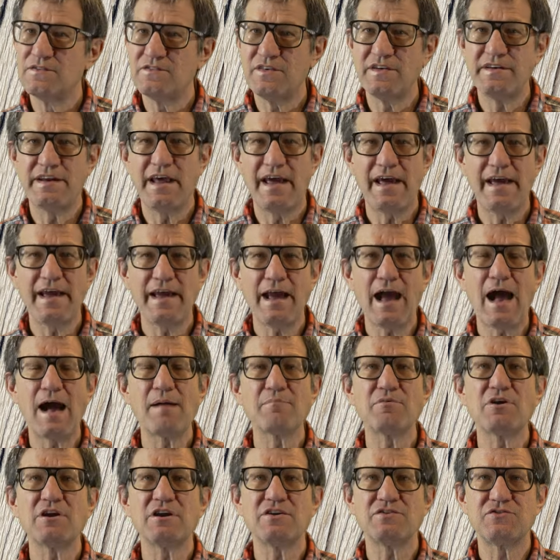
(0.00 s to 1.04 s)
Today,
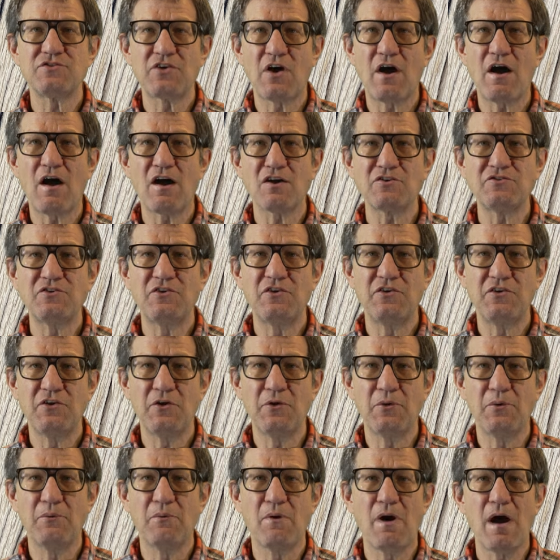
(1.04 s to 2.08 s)
I'm going to talk to
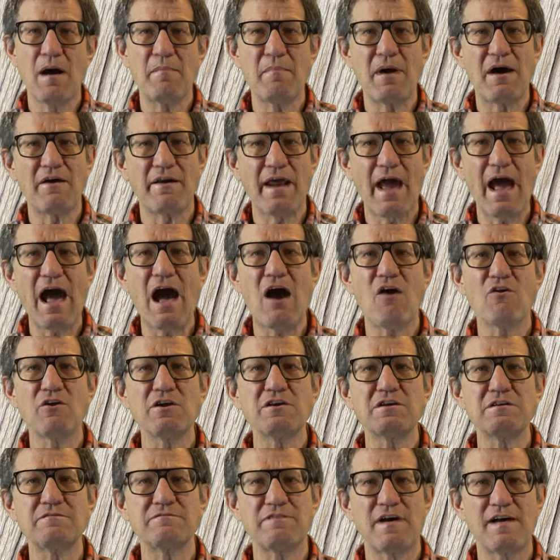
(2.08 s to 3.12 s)
you about how
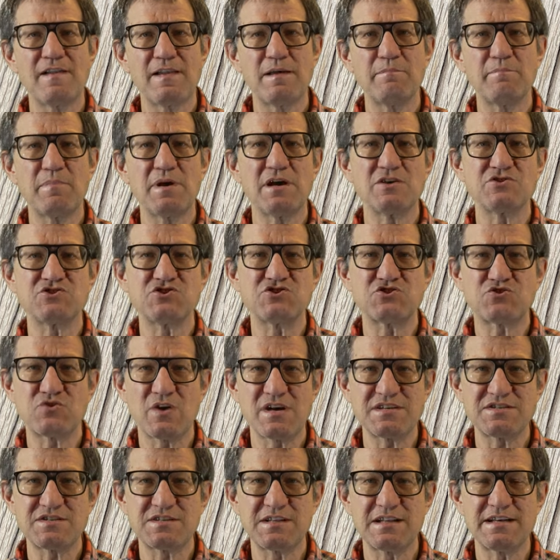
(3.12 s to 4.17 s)
to develop a
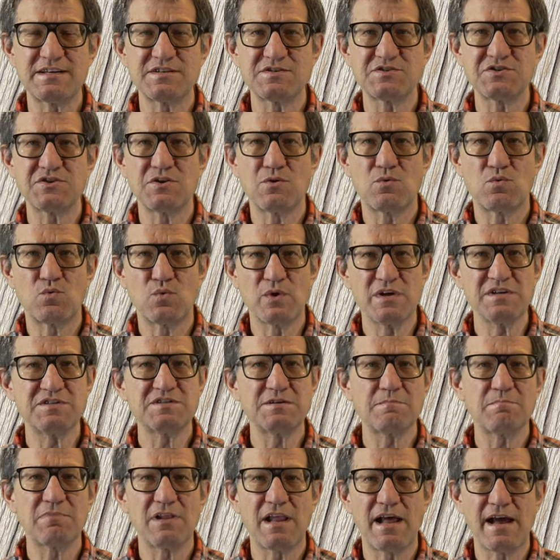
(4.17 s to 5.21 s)
stressless
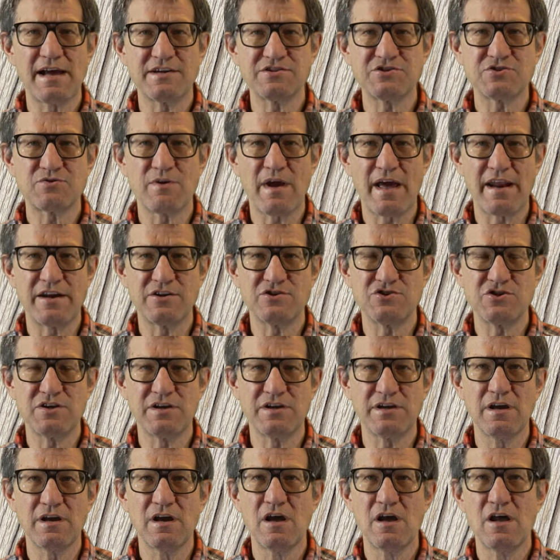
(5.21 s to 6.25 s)
resupply
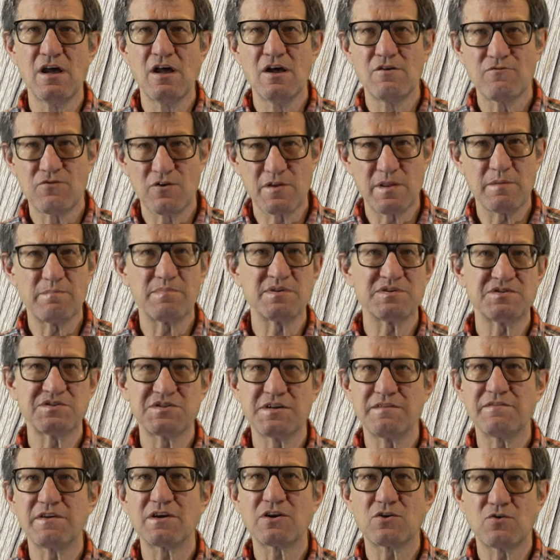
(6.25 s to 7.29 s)
strategy for the
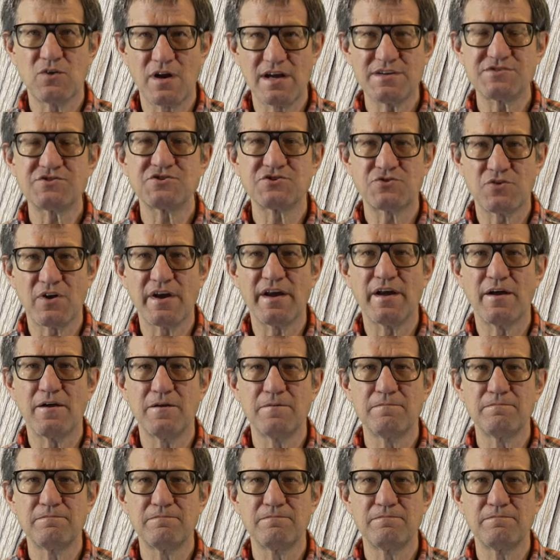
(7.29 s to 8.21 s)
Pacific Crest Trail.